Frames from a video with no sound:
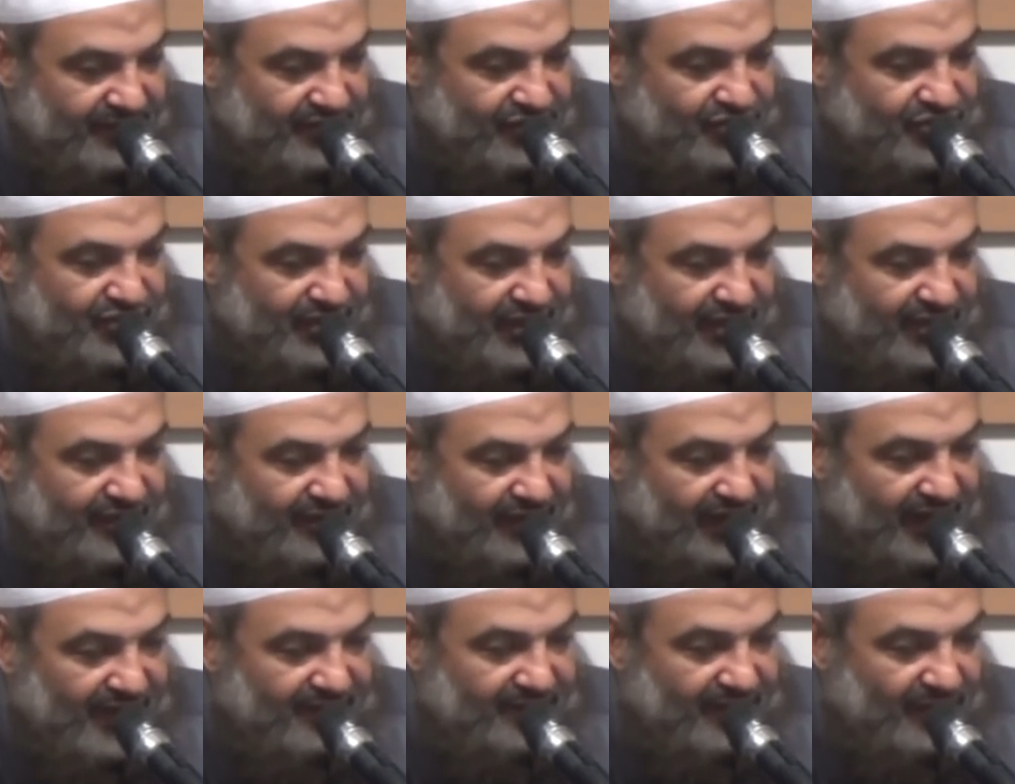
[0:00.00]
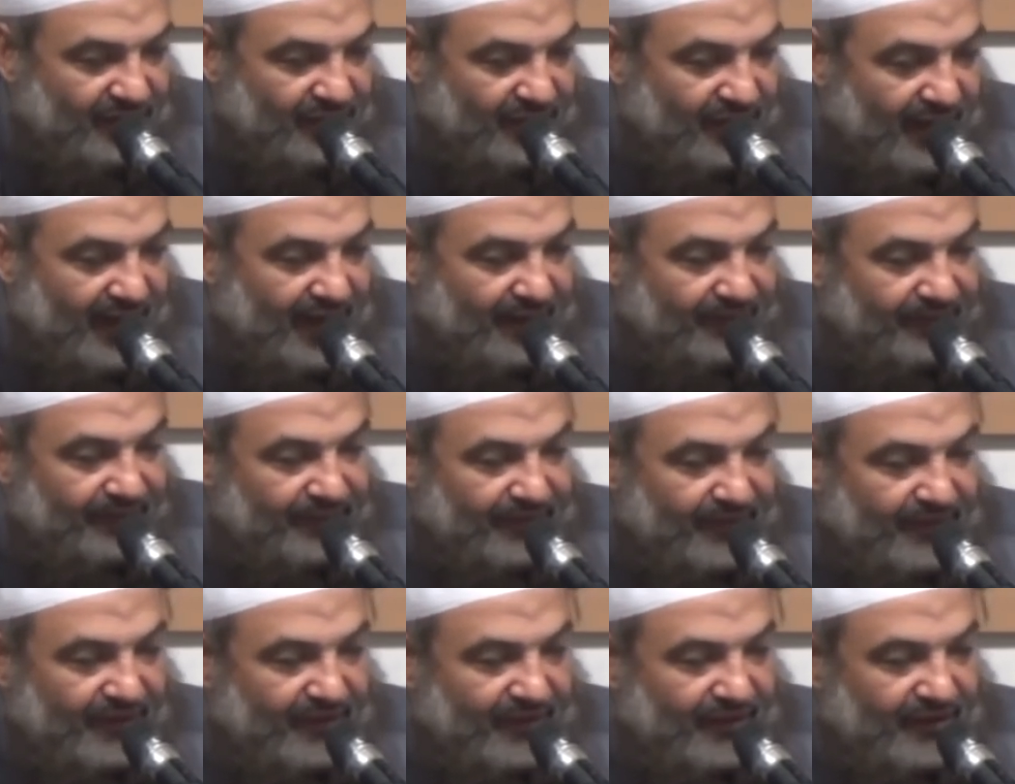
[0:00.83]
Shaykh
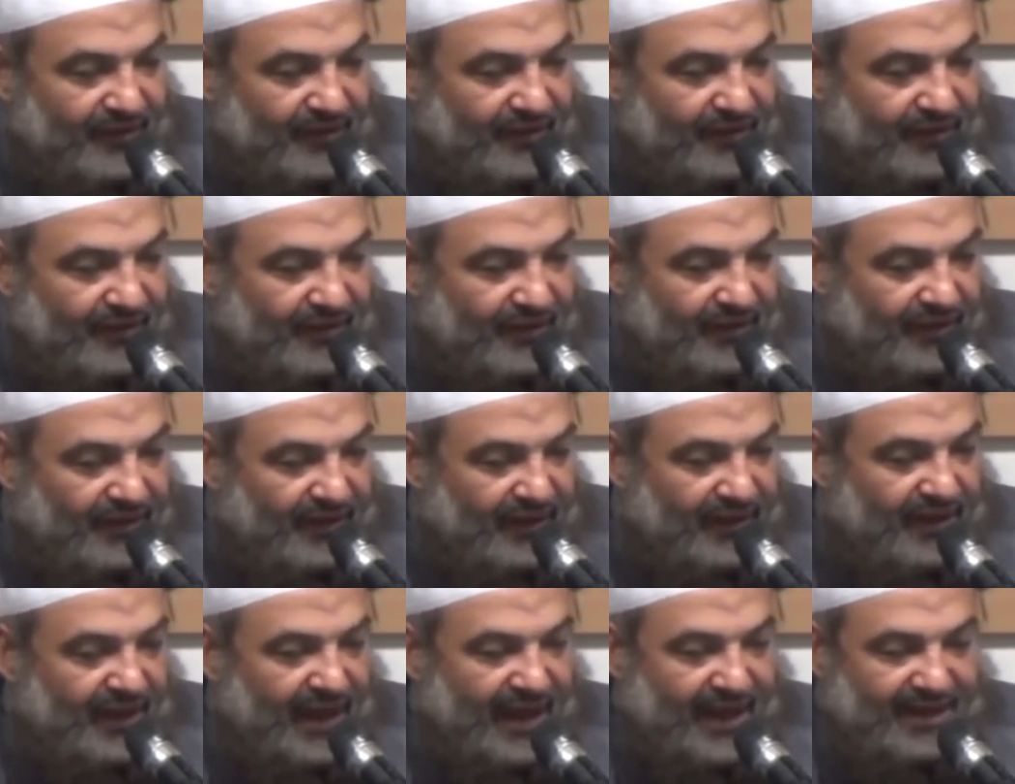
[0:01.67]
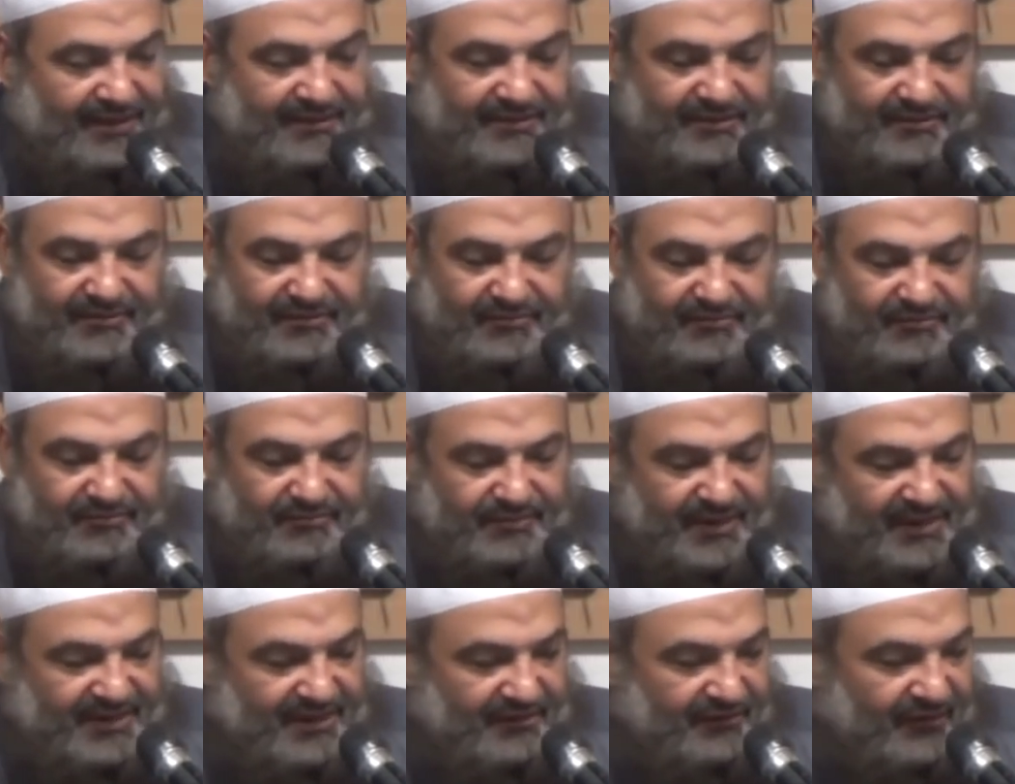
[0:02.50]
rahimahullah, he had
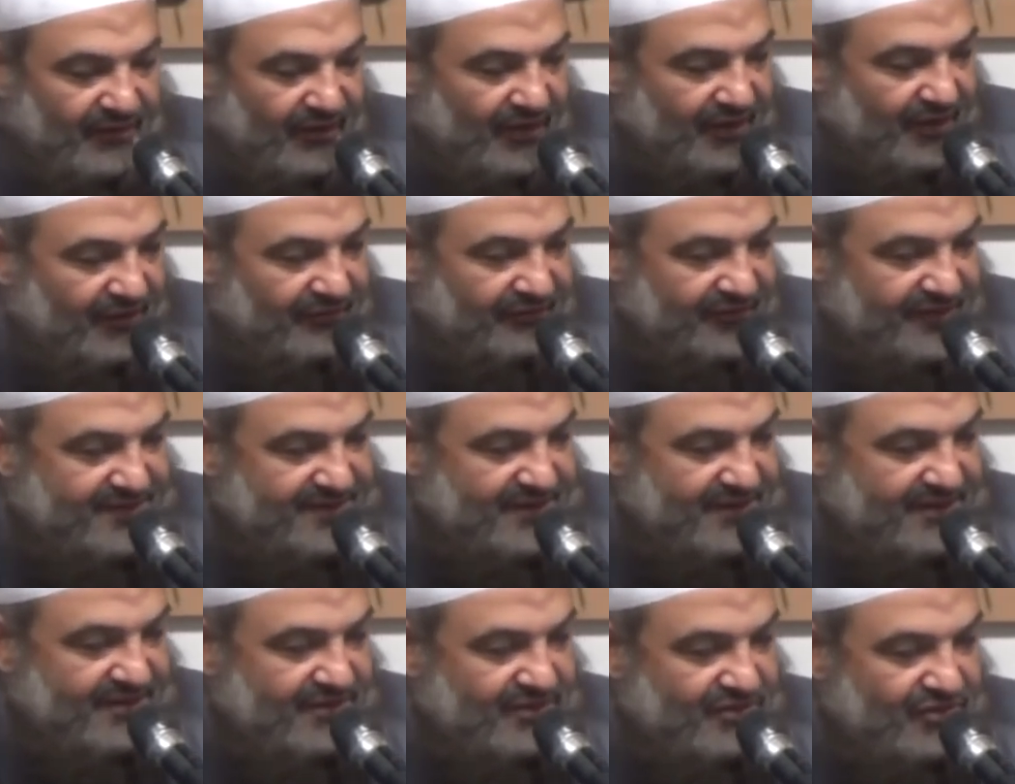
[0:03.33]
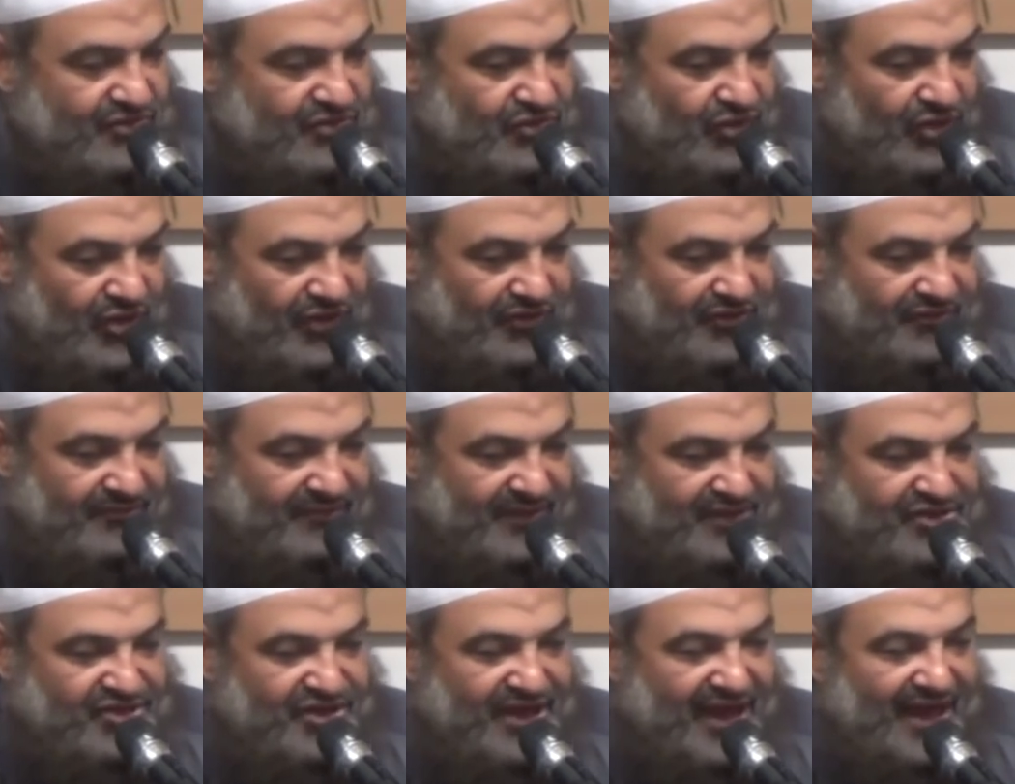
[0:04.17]
paid a lot of visit to a lot of
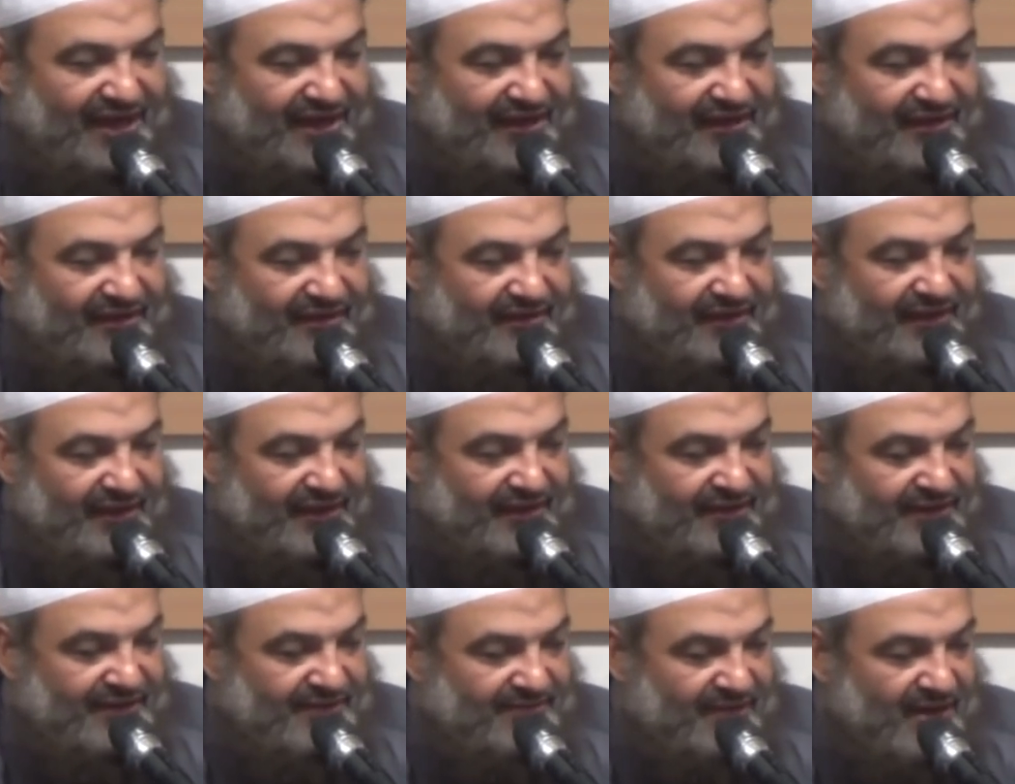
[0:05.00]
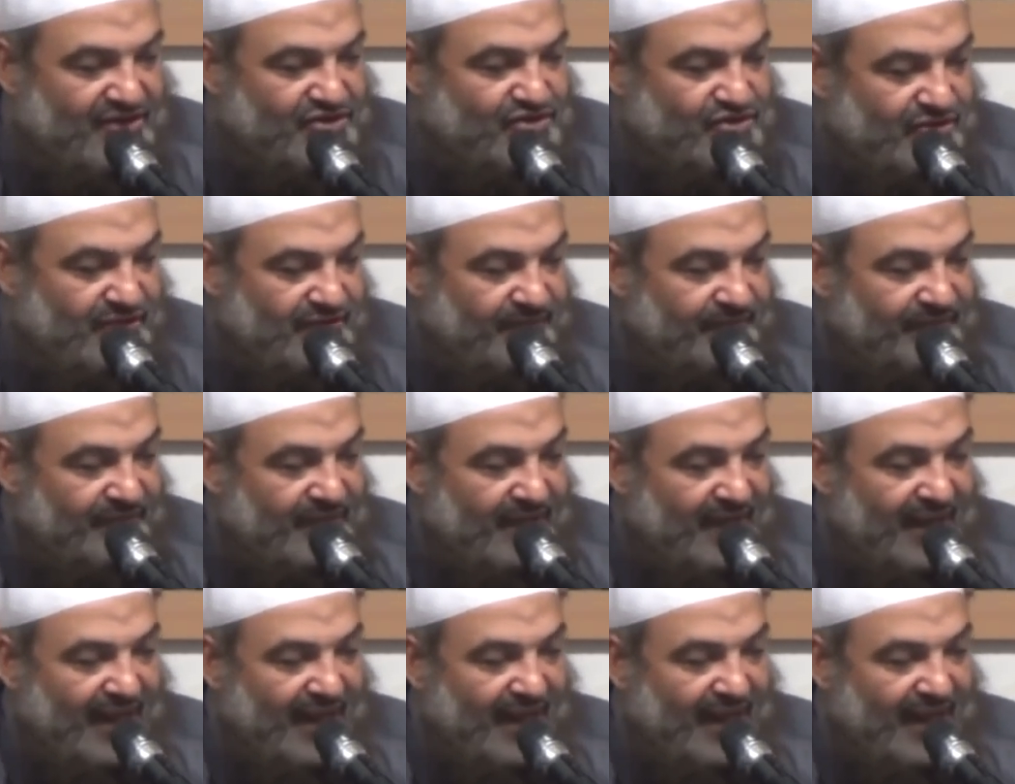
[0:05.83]
mashayikh in Dimashq,